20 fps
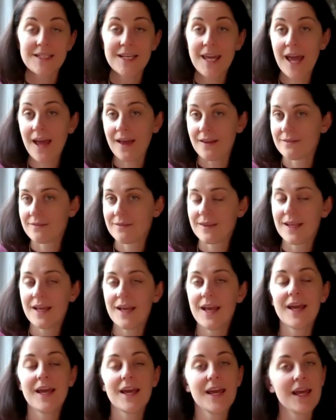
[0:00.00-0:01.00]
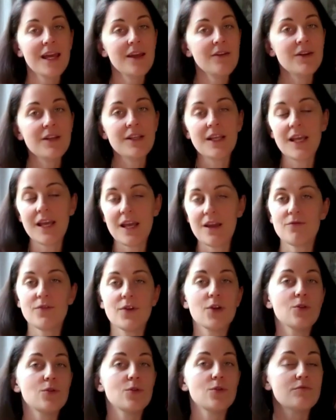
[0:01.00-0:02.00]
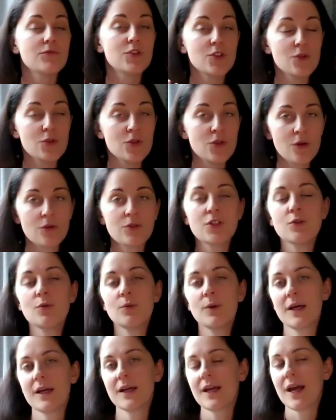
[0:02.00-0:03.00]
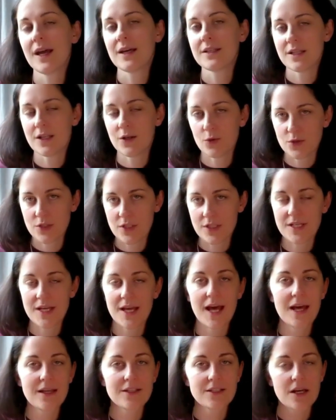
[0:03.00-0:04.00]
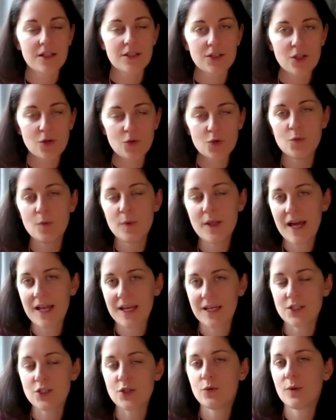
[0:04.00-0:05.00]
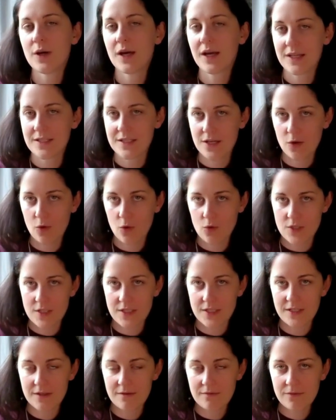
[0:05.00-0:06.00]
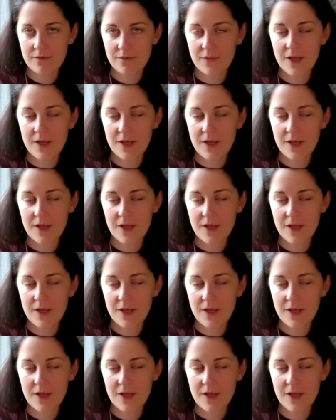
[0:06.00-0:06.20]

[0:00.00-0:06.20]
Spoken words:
again, even if you do not work as an auditor and are not planning to work as an auditor,